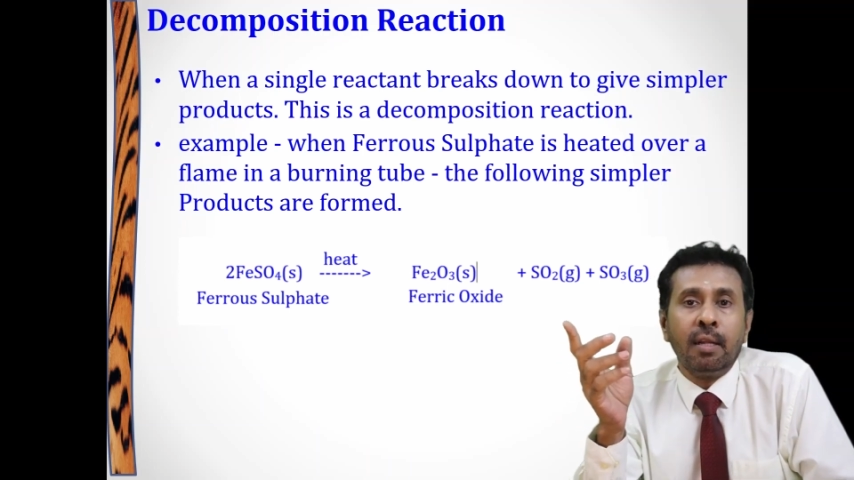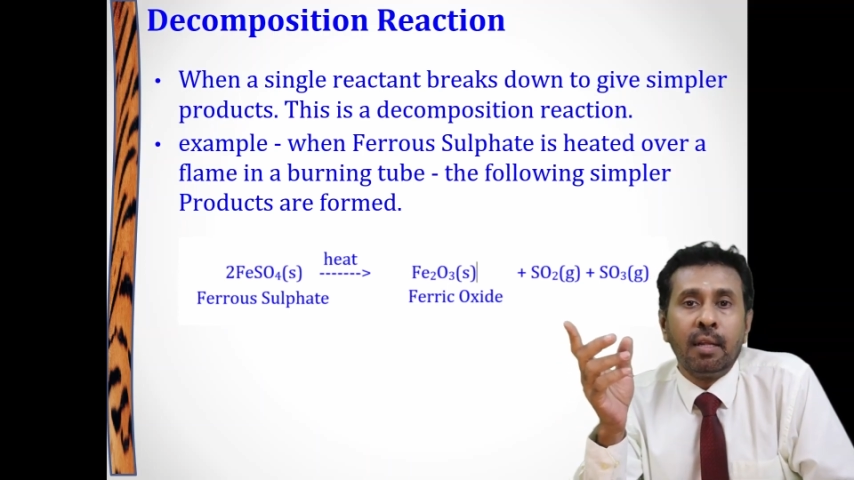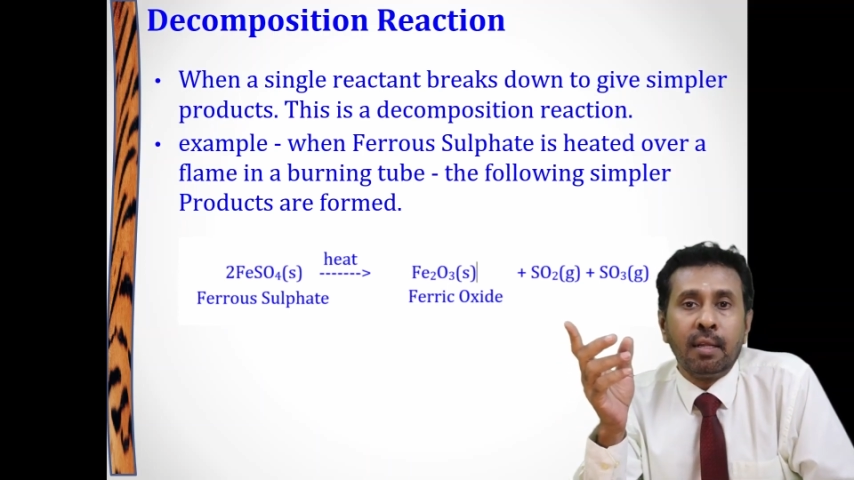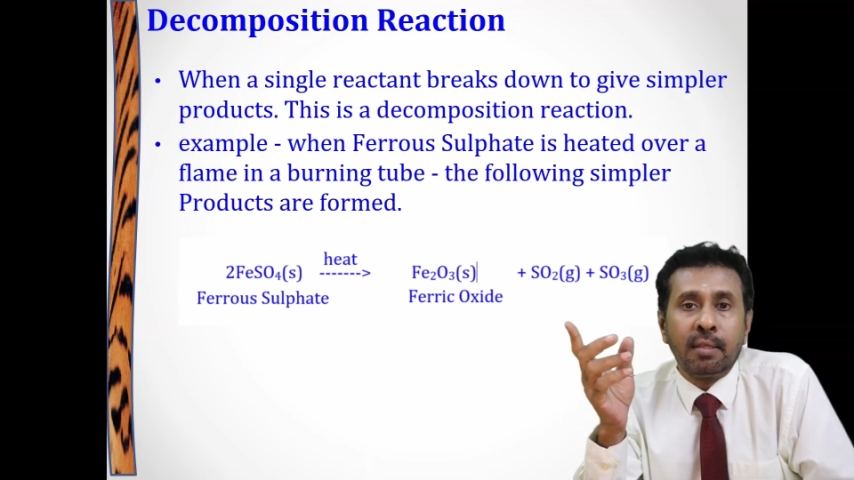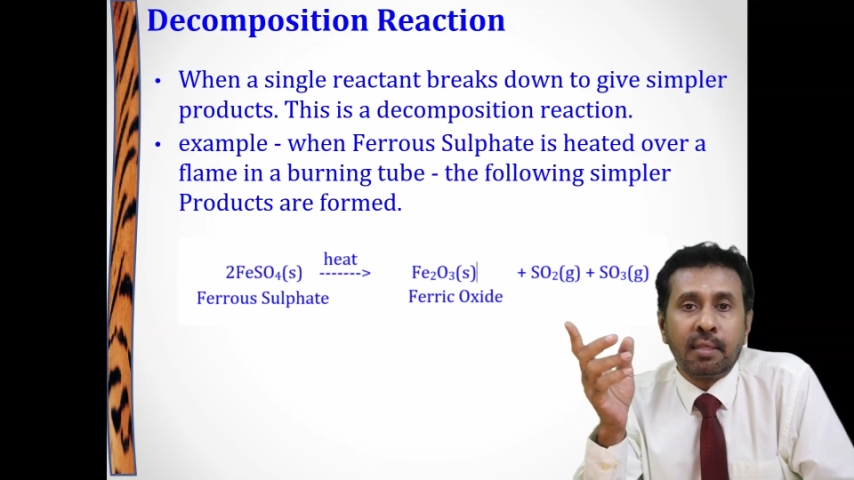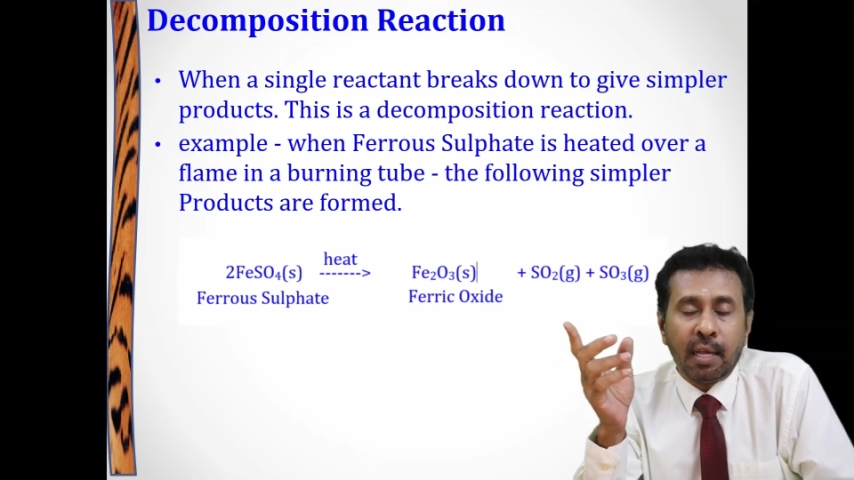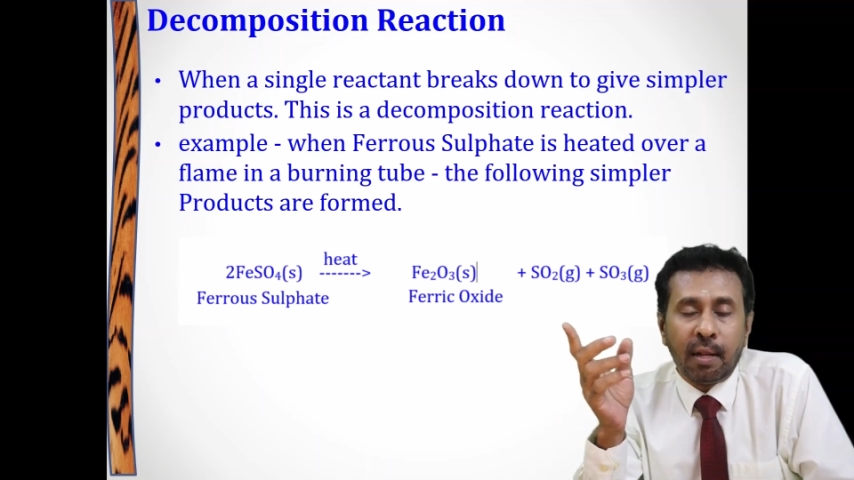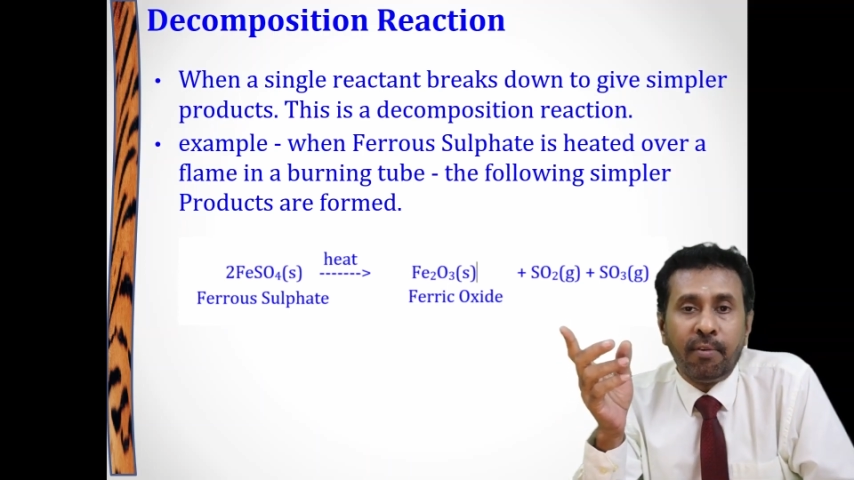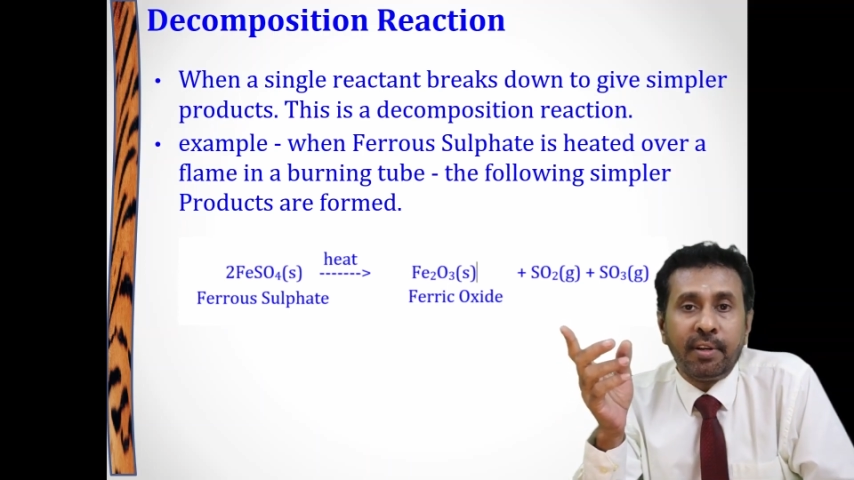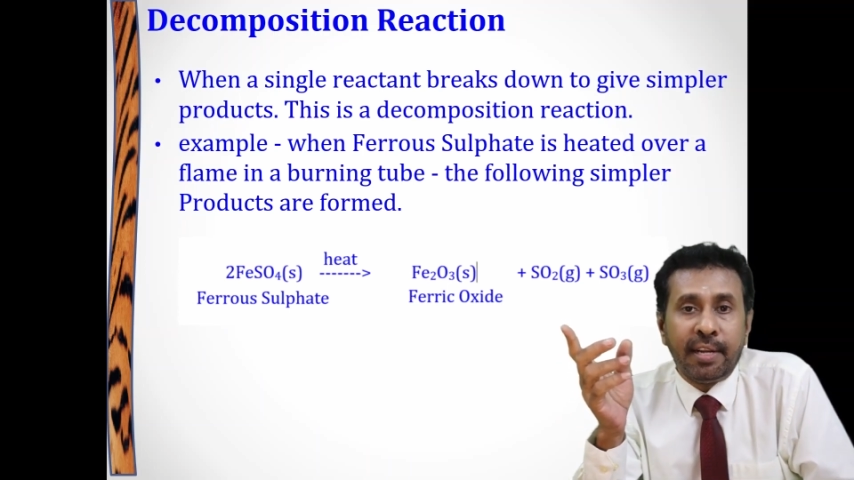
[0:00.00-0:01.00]
sulfur
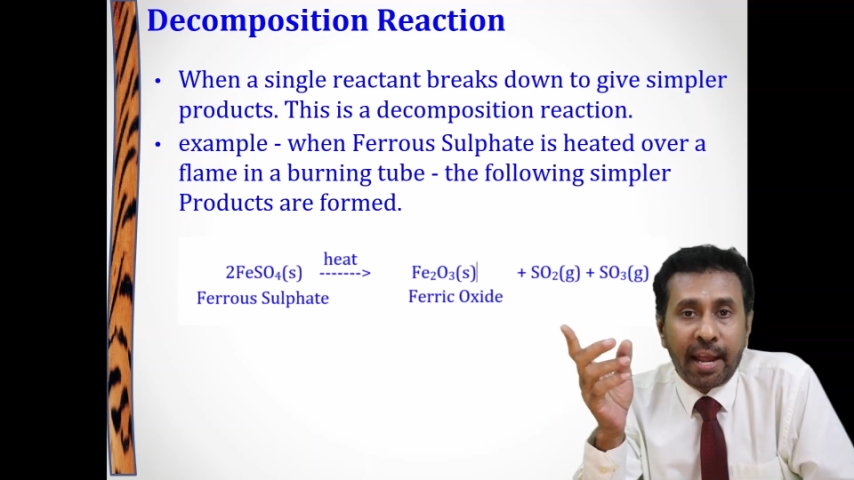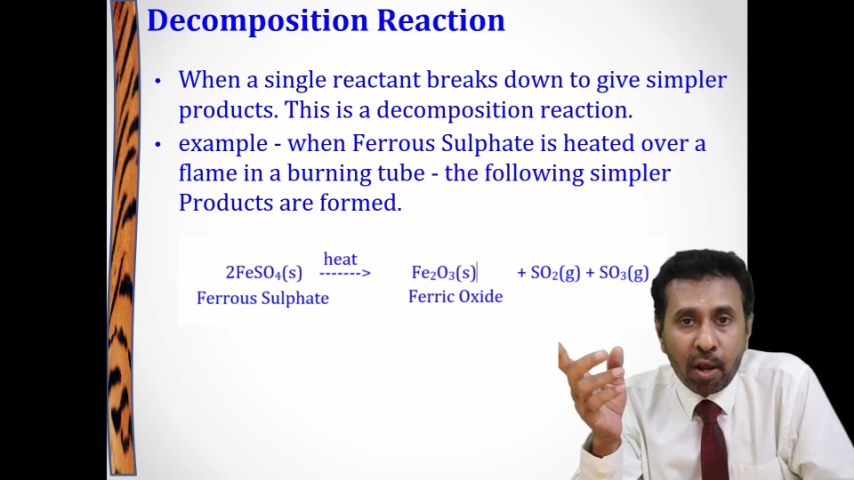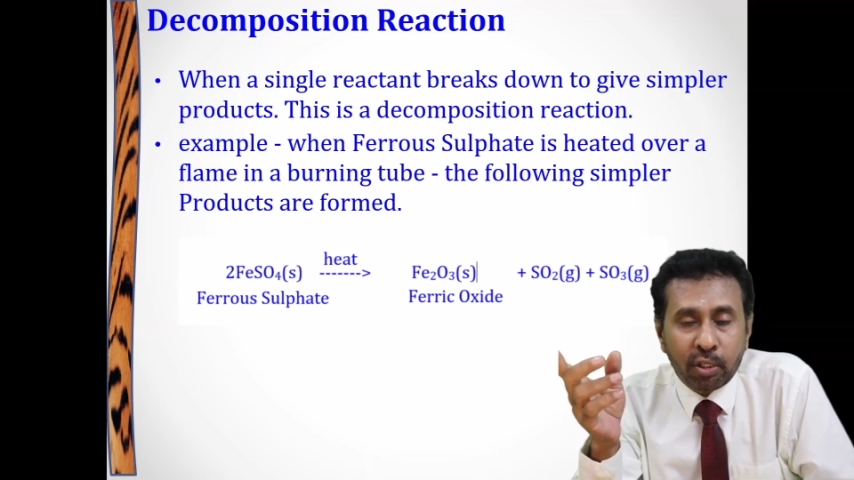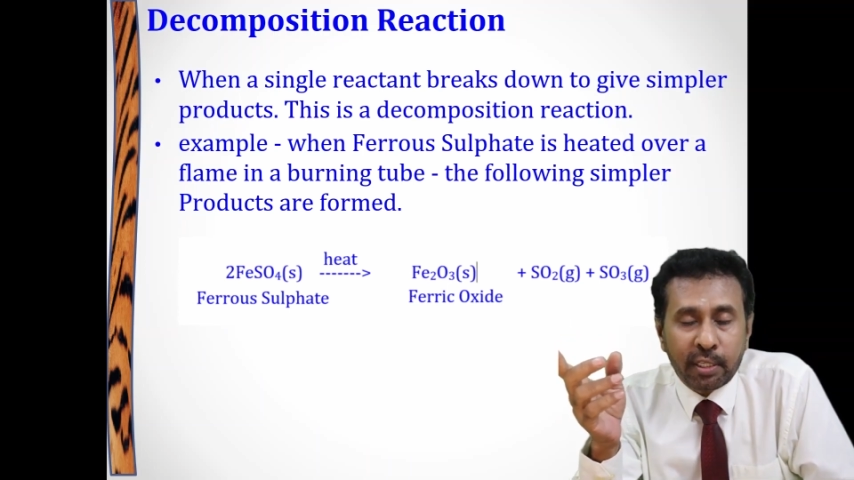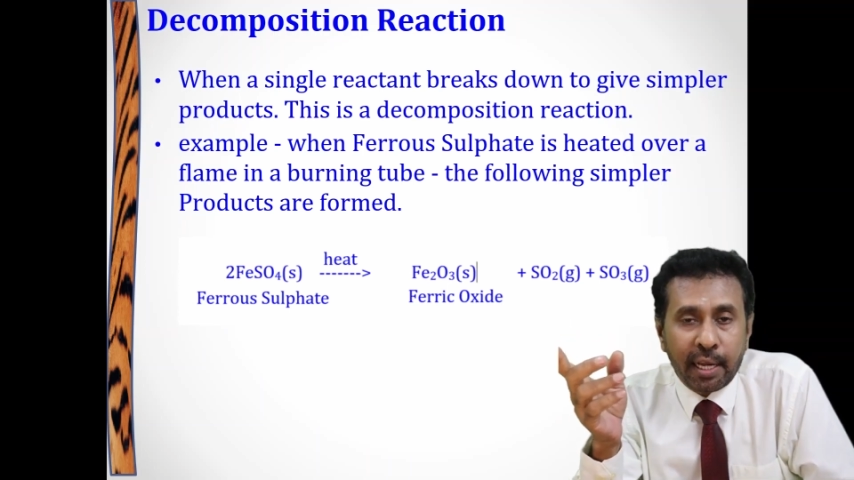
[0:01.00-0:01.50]
dioxide